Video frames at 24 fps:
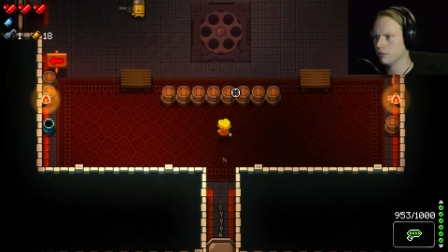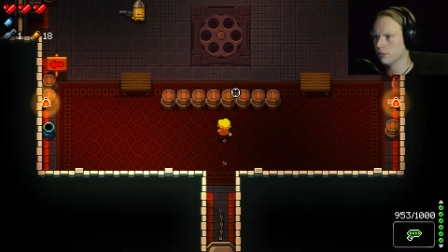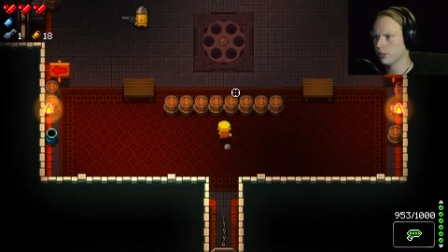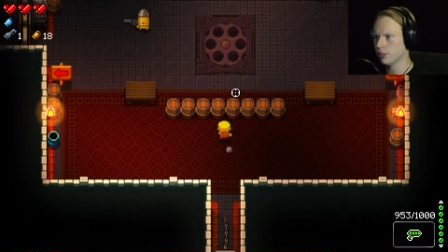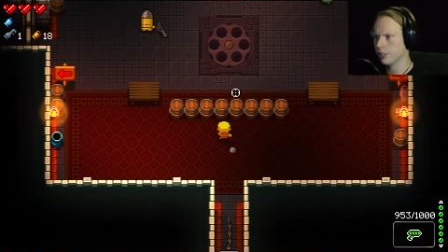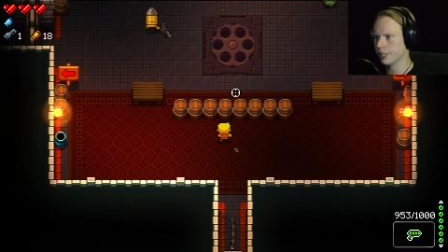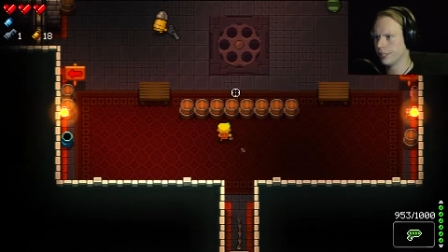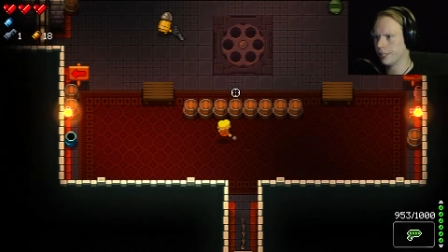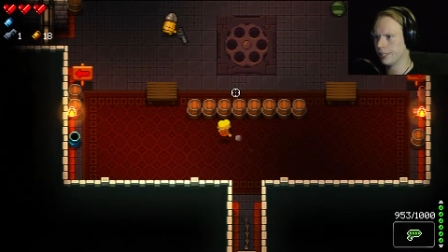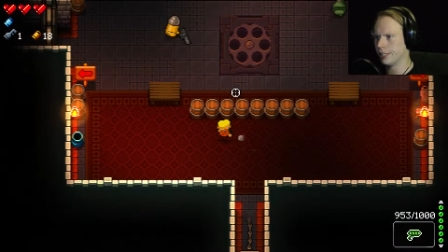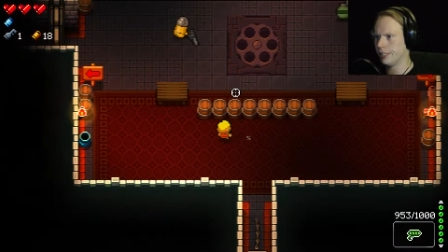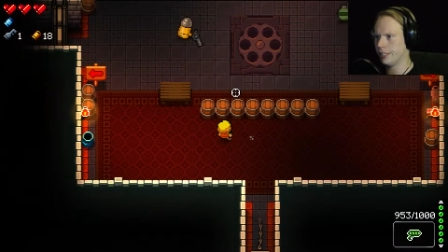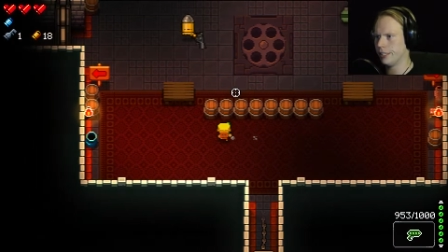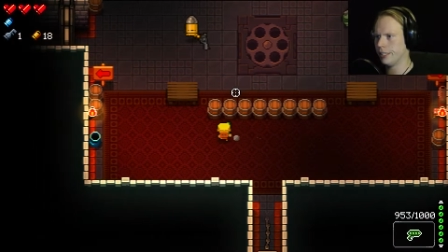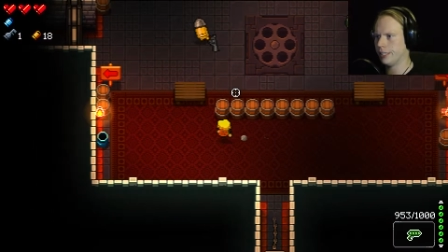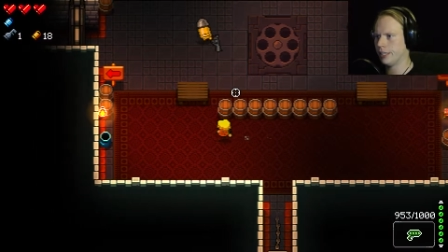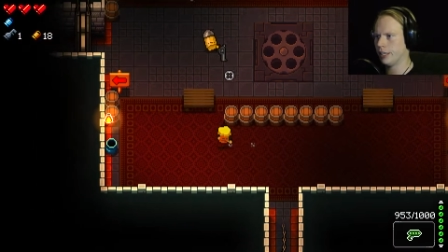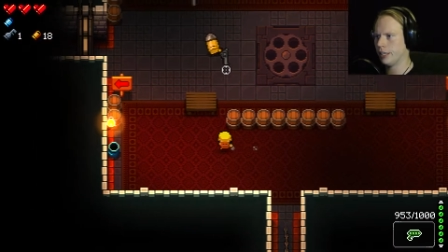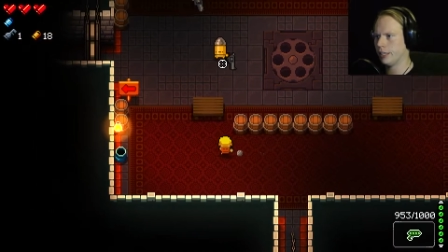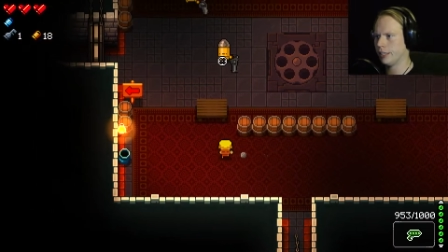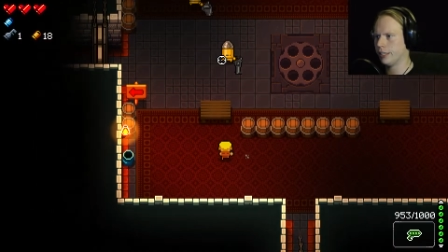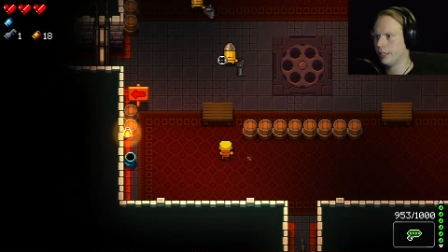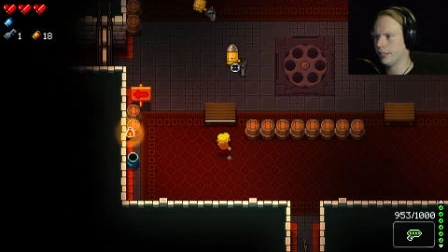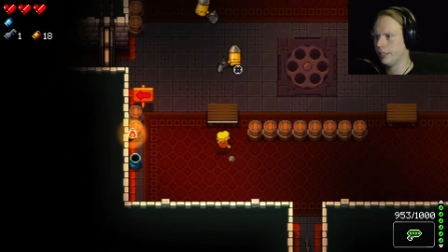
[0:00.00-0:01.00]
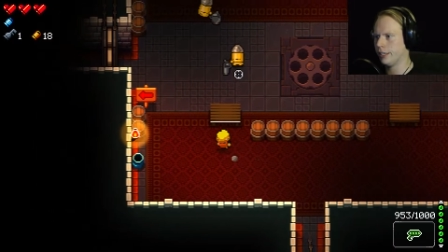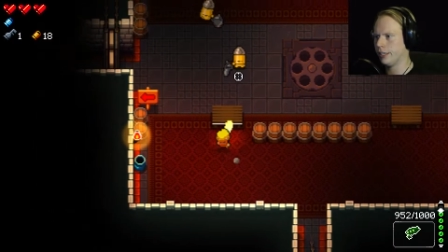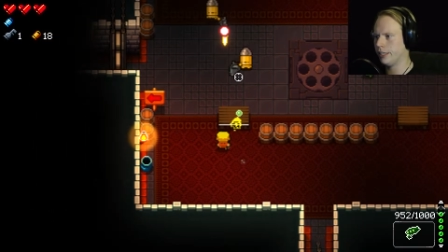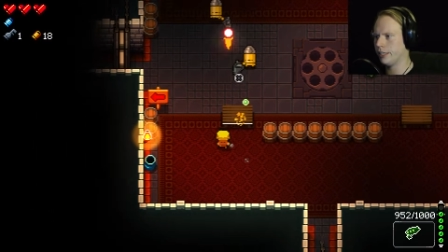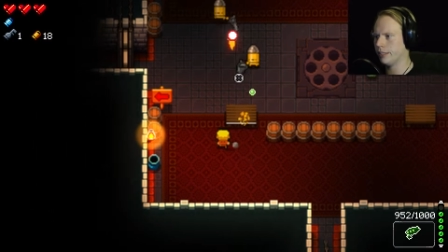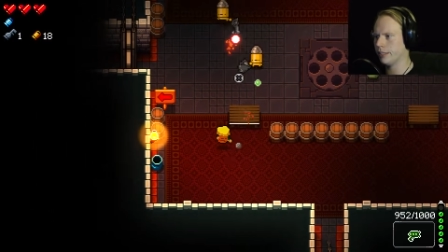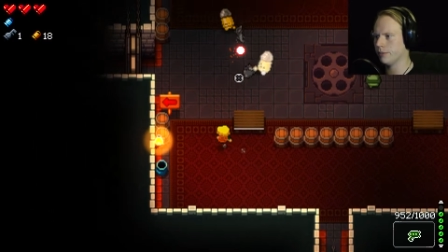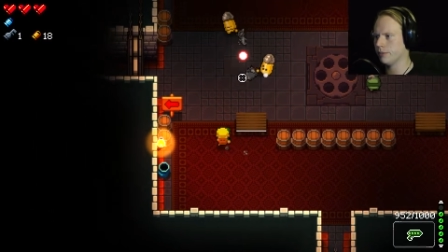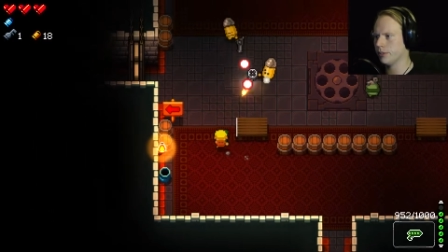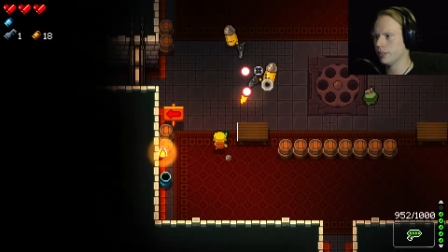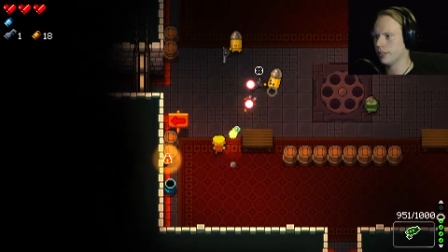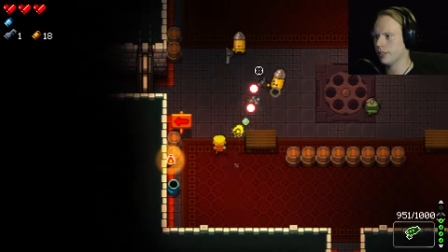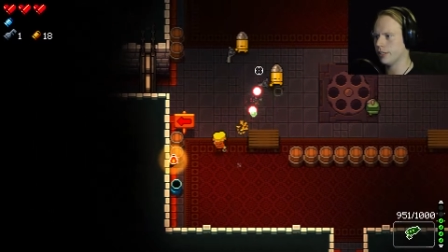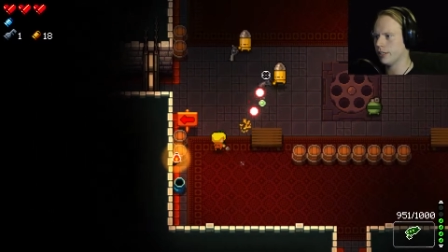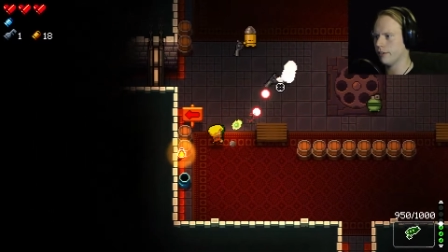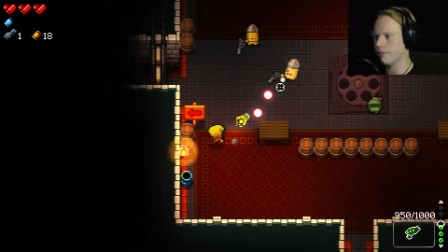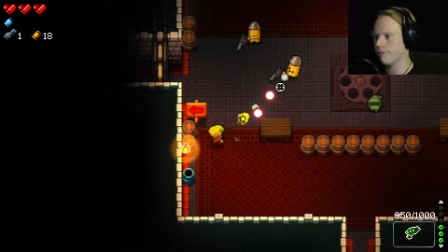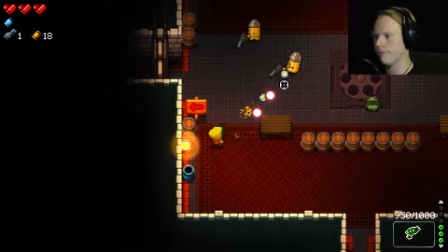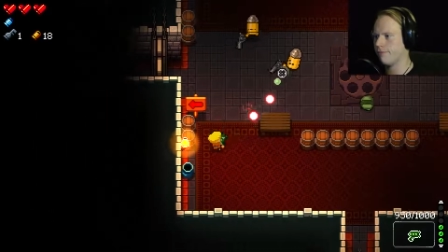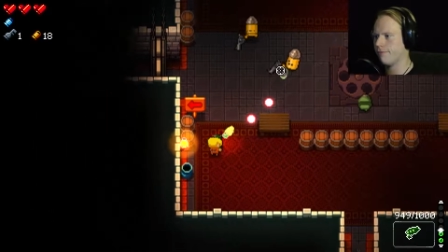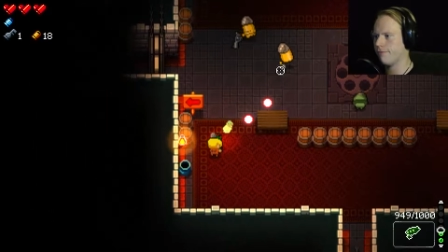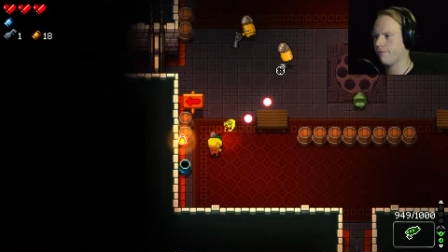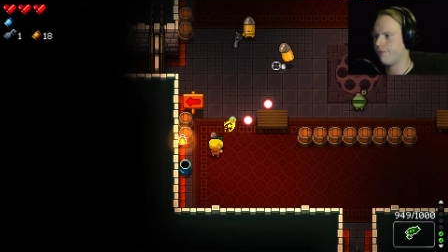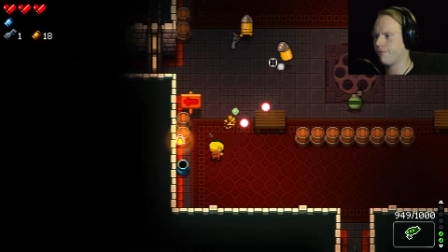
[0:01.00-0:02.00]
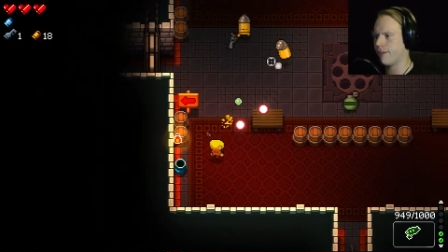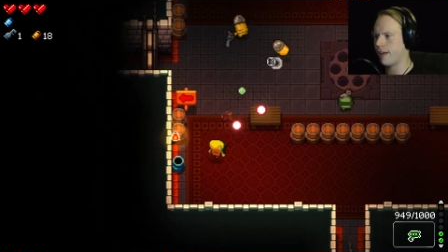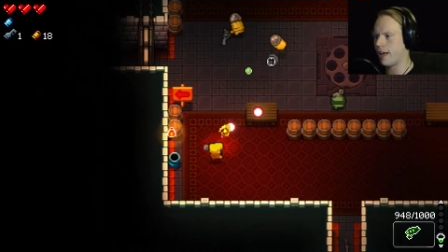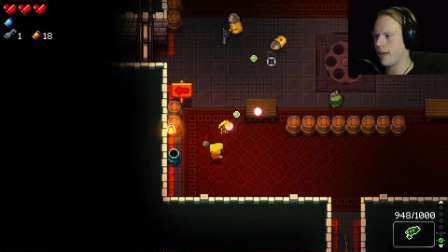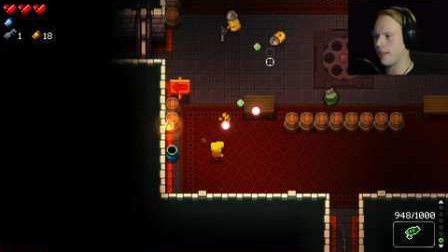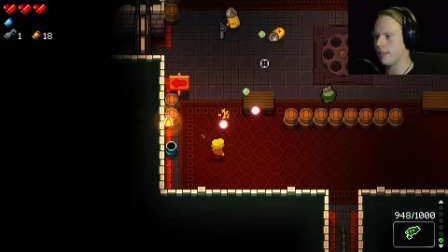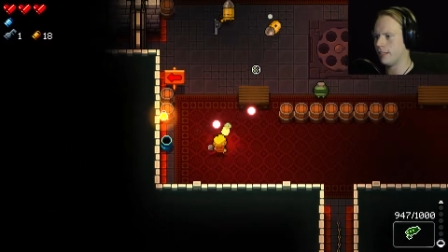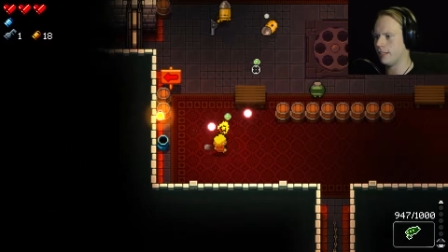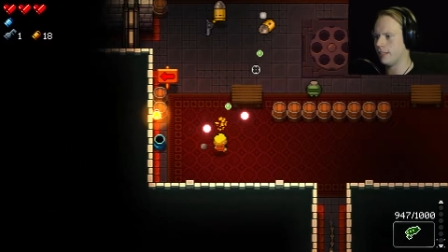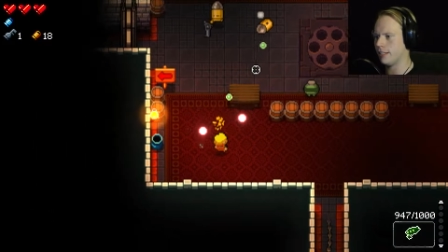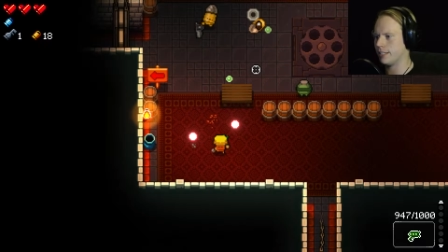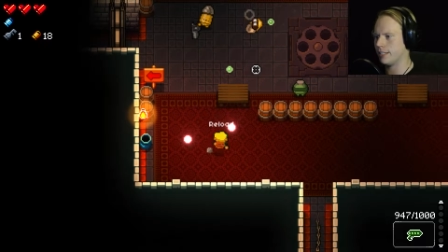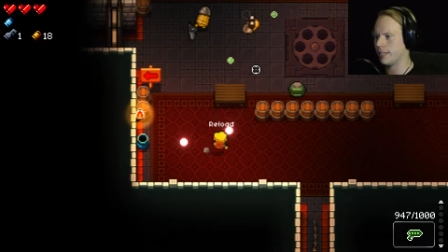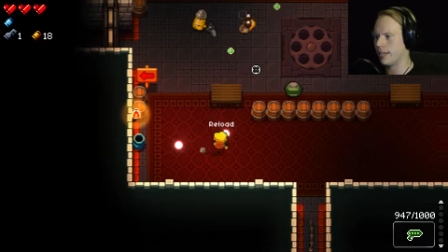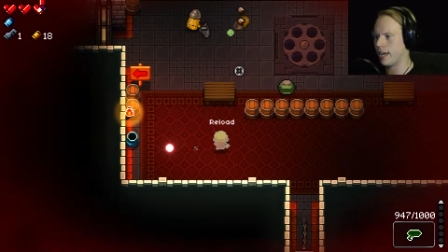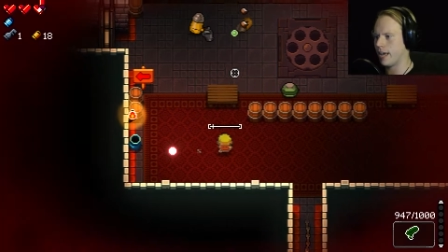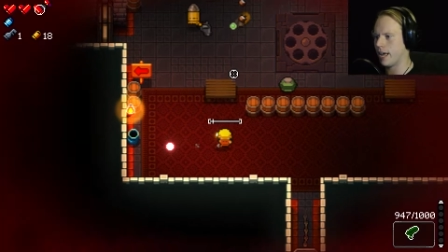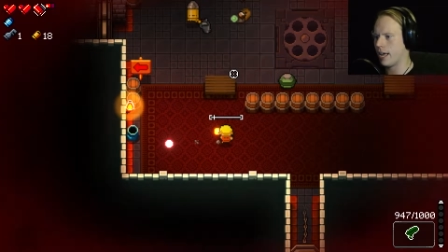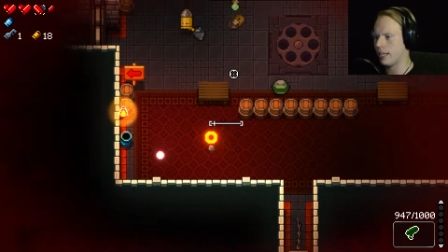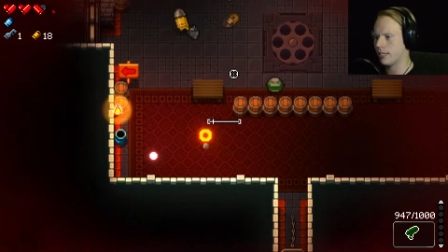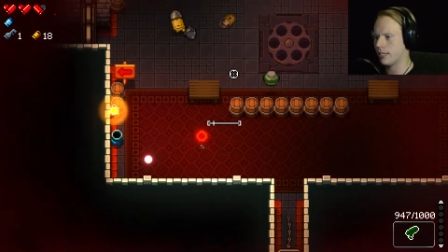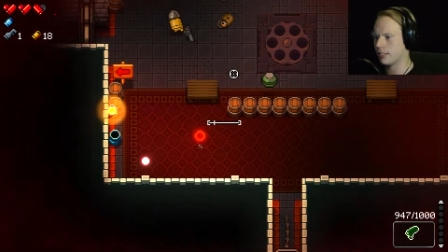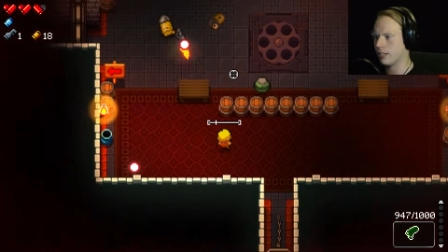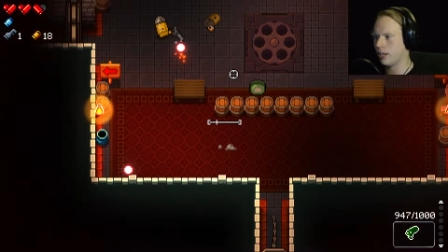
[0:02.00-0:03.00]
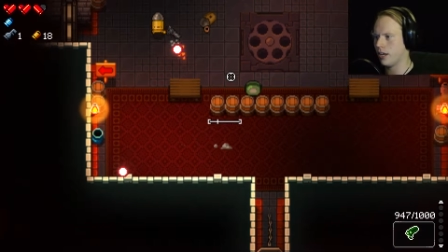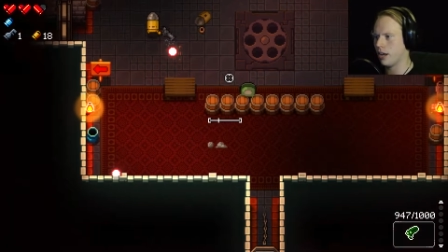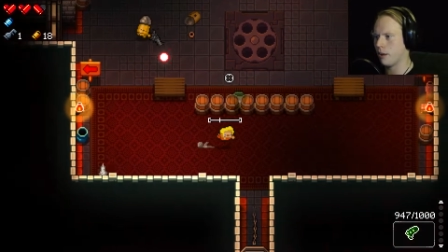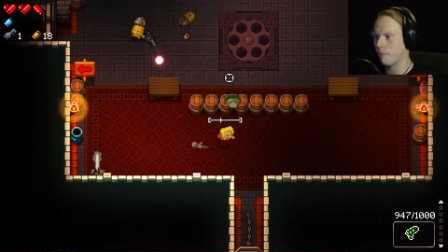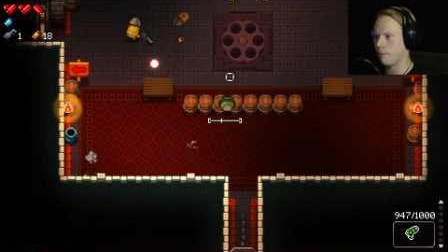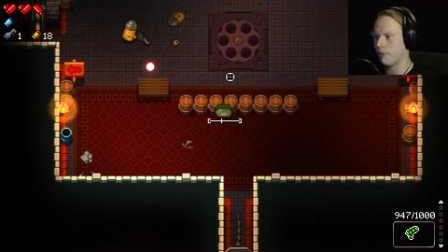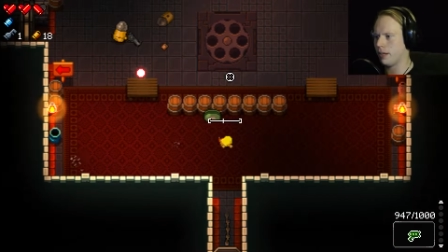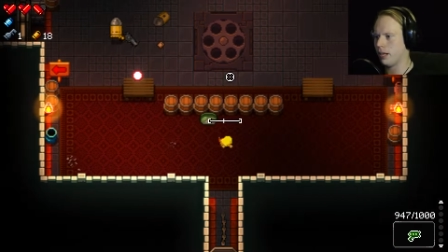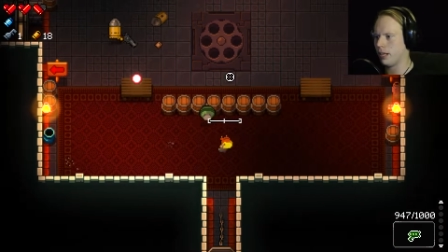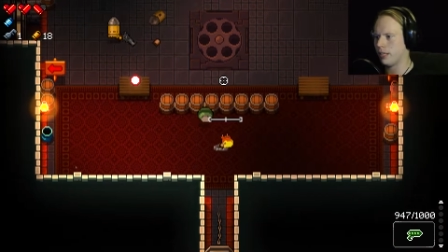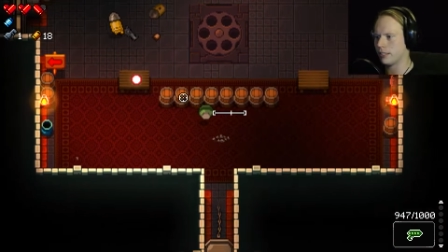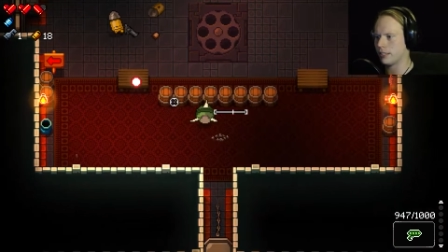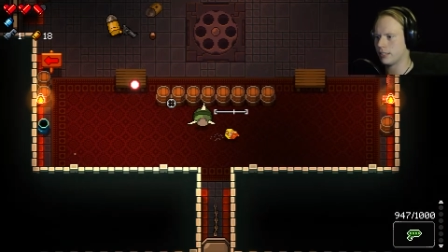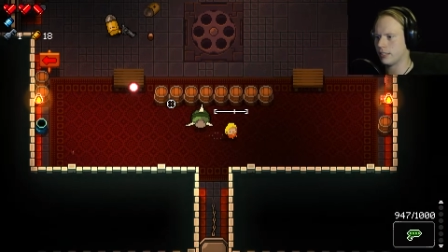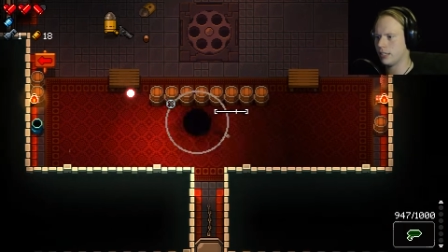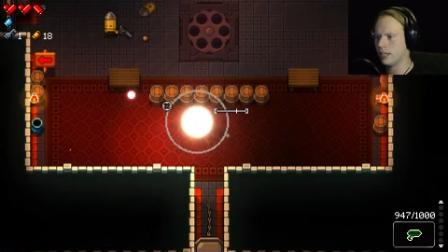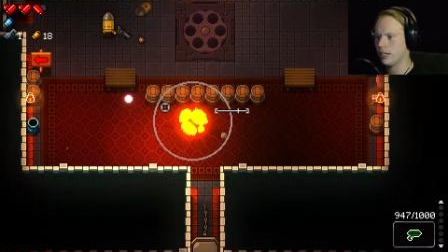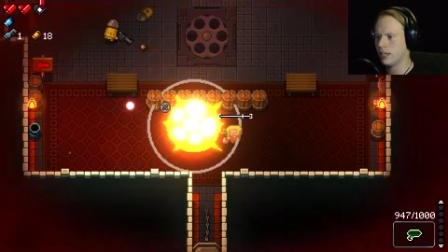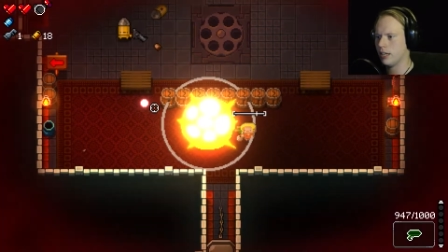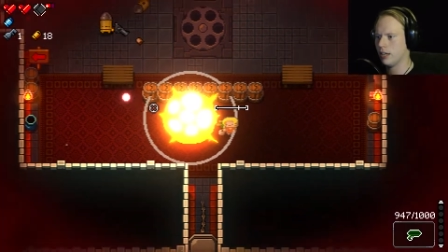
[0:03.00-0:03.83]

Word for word: We're gonna get on in here. We're gonna fight these guys. Oh, boss!